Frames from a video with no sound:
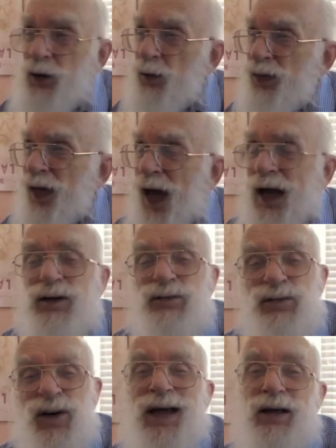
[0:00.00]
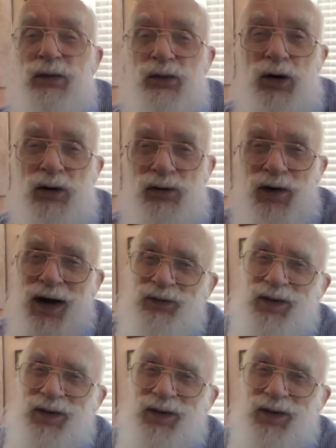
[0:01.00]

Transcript: I don't think I could find 35